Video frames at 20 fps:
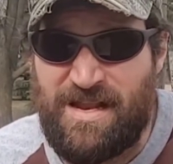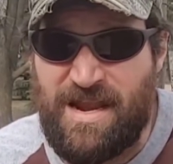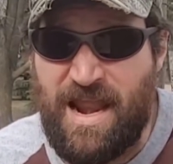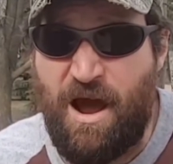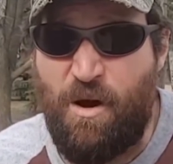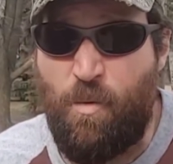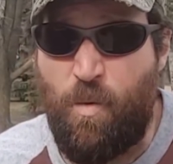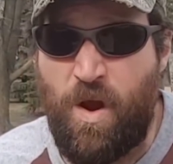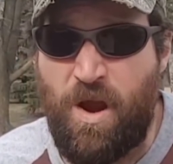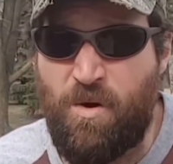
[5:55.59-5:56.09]

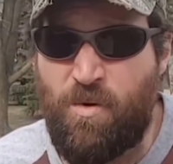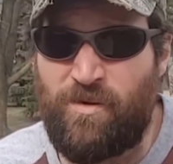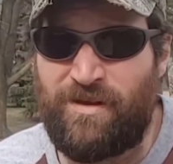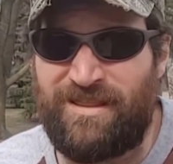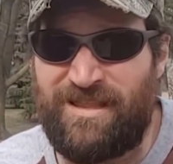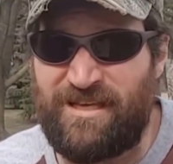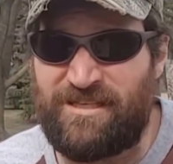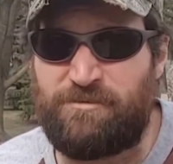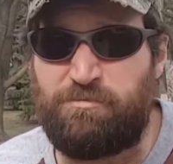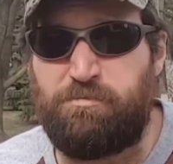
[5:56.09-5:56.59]
Now, where
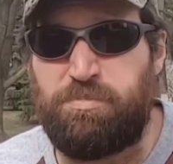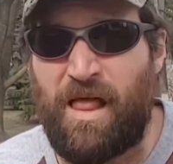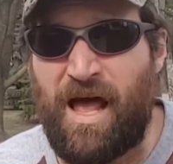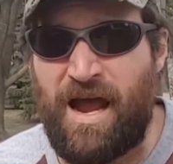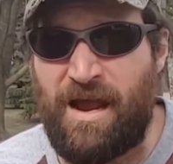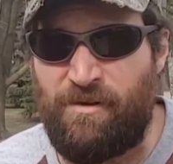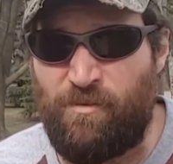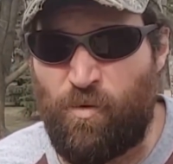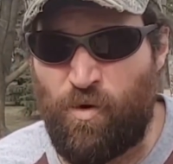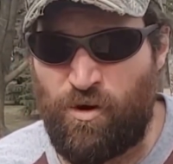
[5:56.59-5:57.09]
would this
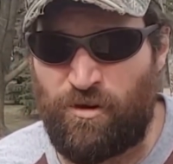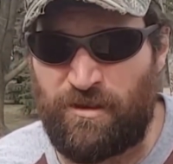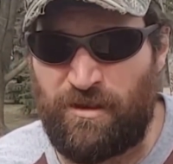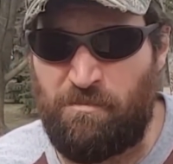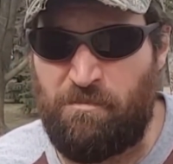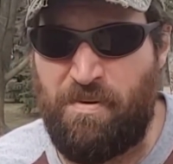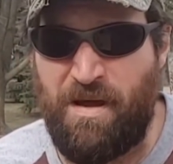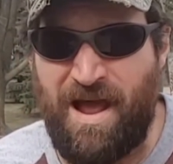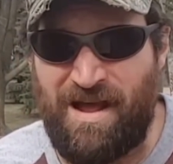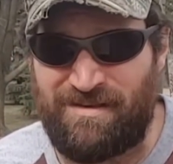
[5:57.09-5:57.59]
blind work
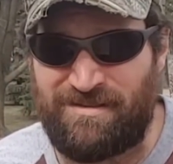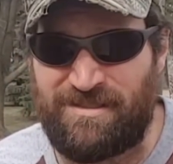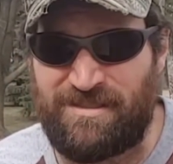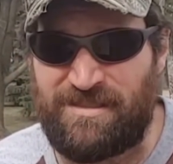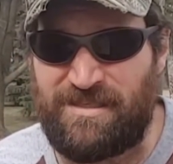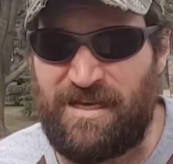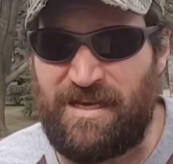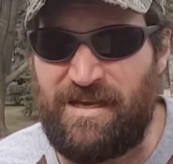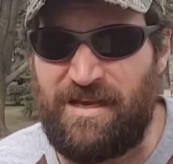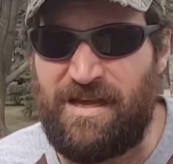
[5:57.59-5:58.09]
the
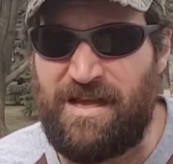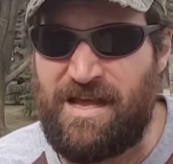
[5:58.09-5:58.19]
best?